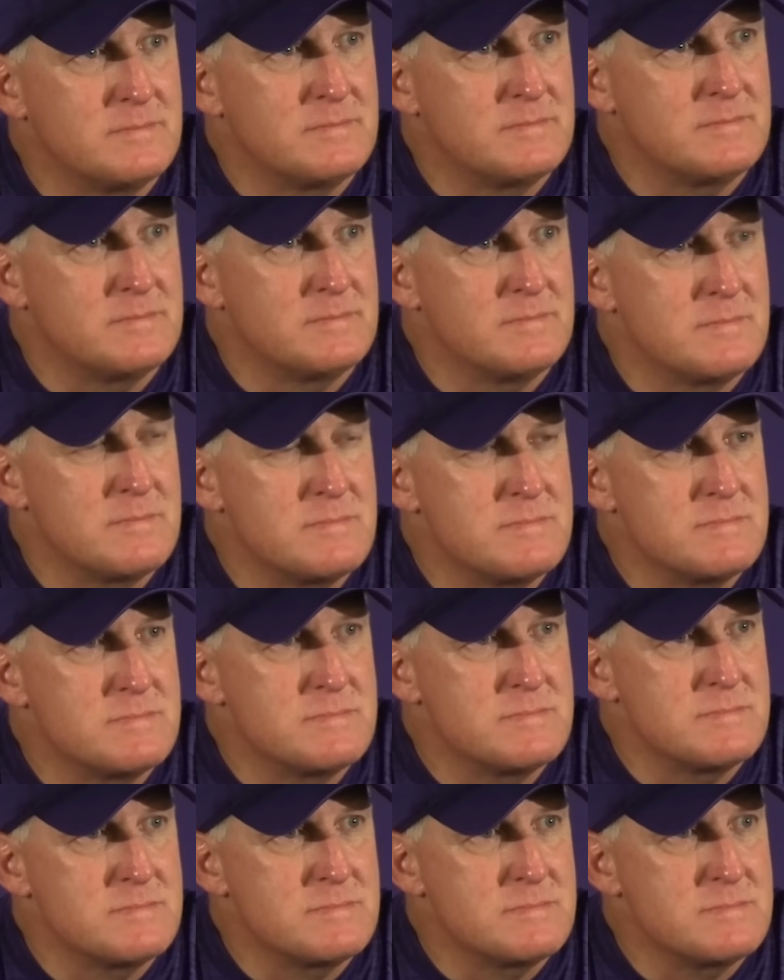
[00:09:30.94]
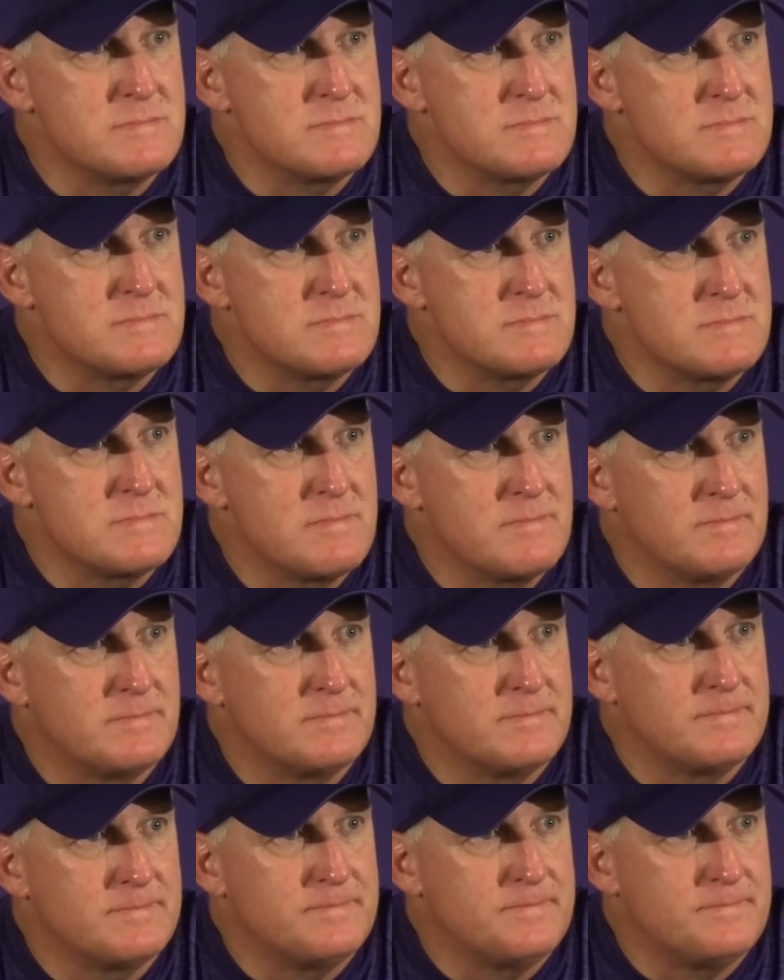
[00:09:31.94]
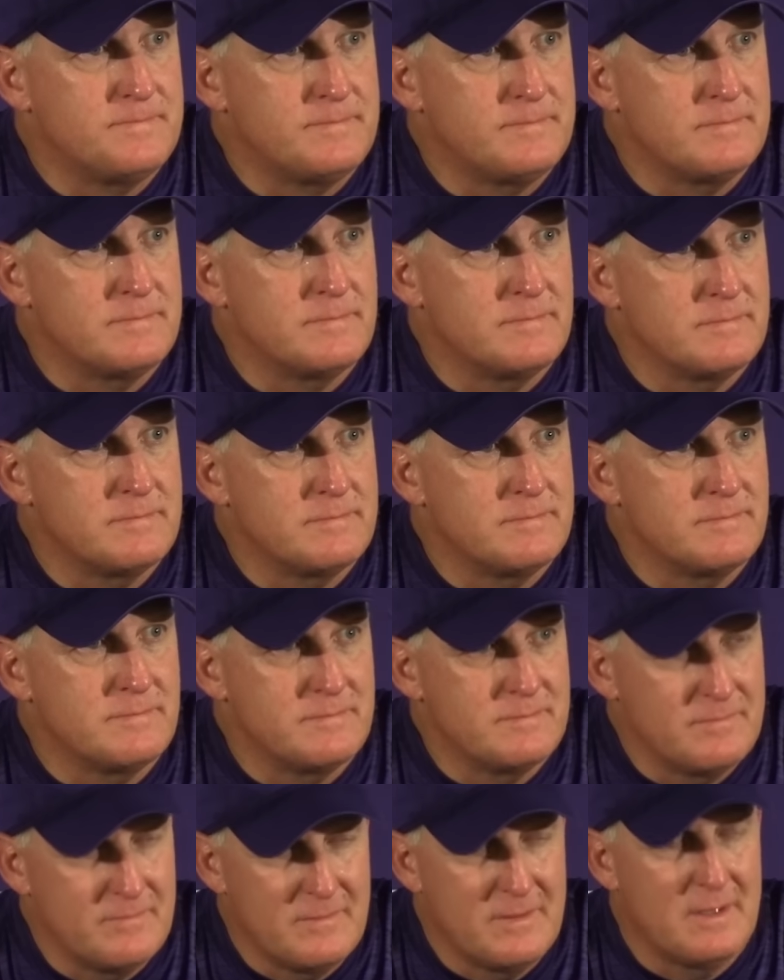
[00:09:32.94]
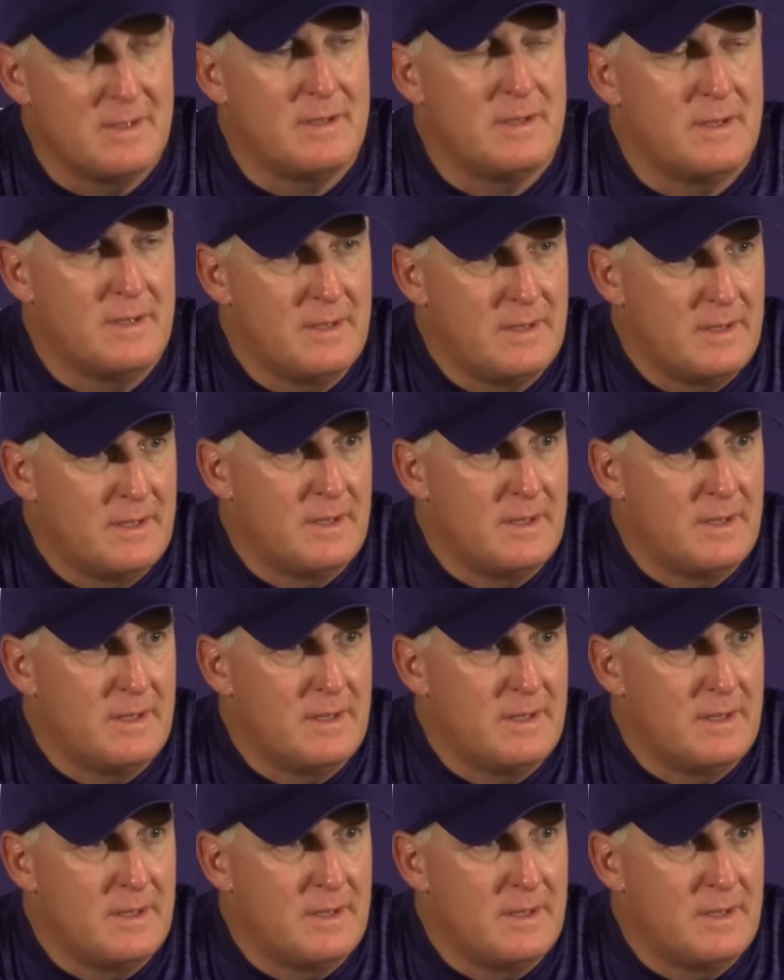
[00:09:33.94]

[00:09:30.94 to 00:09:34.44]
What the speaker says: No one is speaking in this clip.